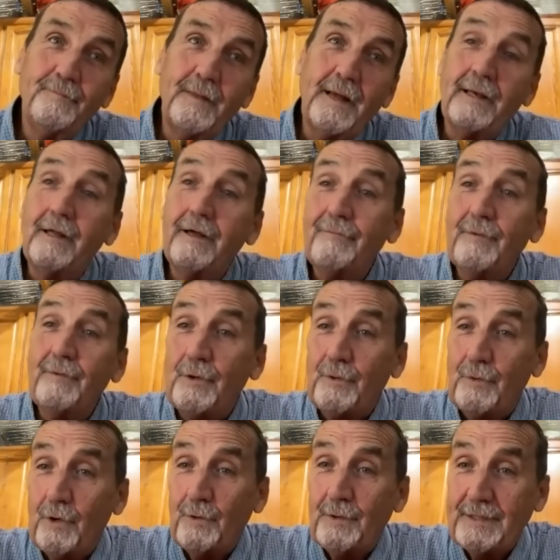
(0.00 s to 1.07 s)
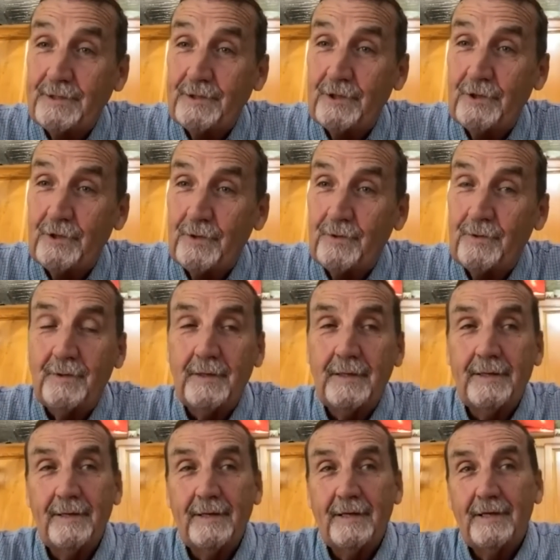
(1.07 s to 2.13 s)
I love the Monroe Institute,
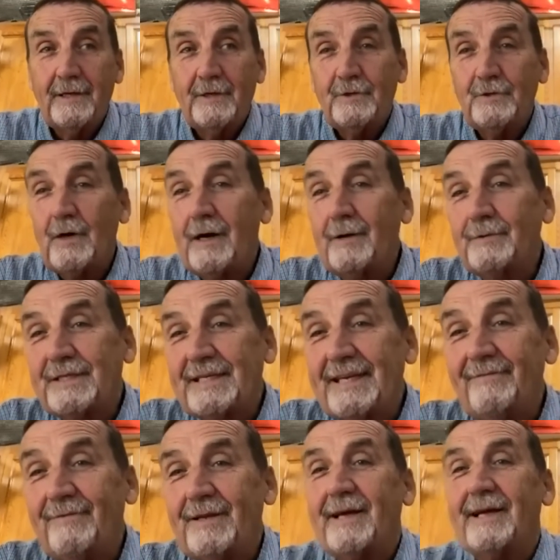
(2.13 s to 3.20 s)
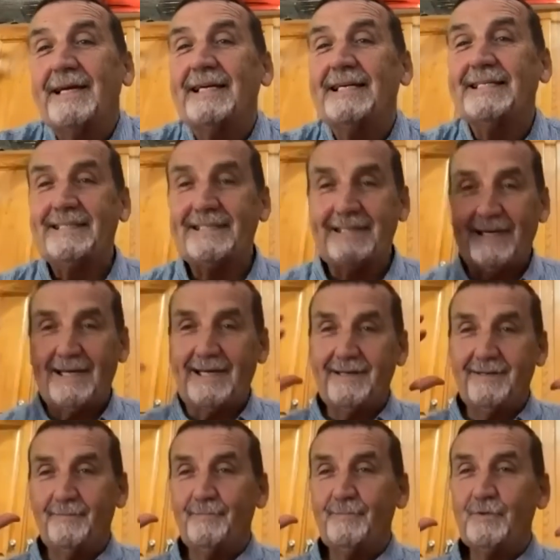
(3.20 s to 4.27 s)
so I was given a headset,
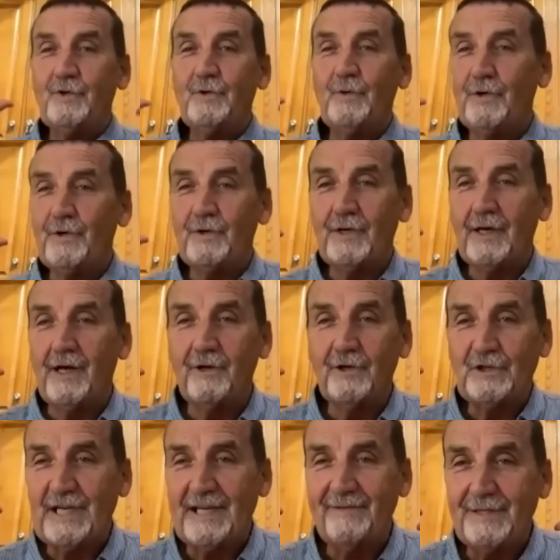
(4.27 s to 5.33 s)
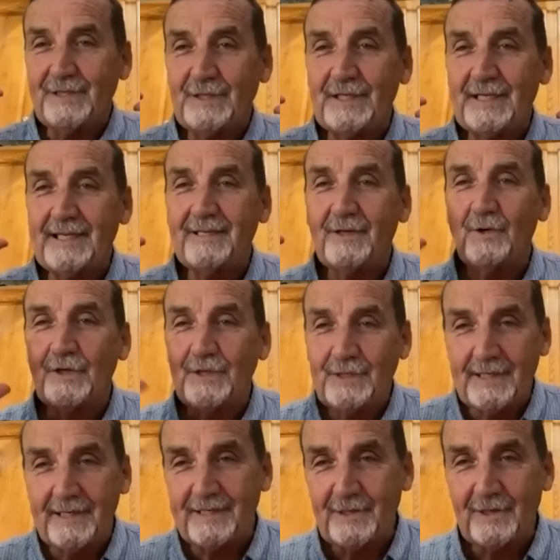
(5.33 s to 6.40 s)
two hundred dollar JVC noise
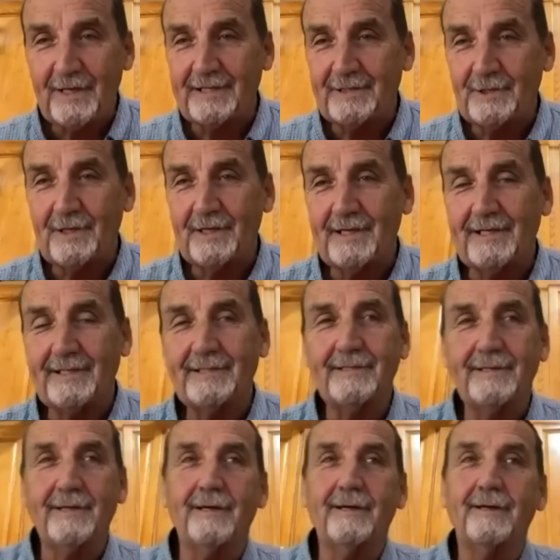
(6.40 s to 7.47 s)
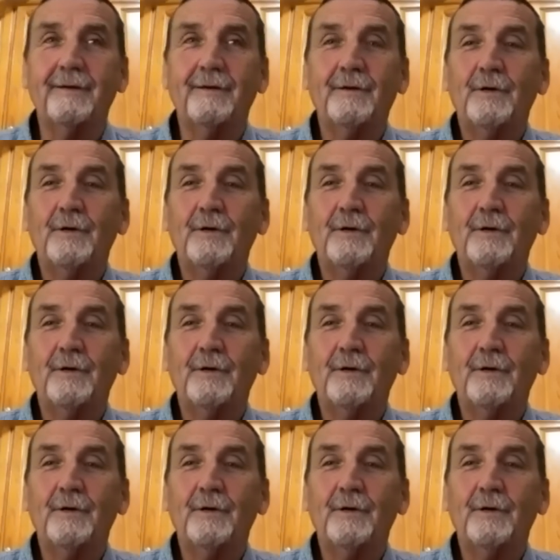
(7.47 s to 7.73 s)
cancellation headset,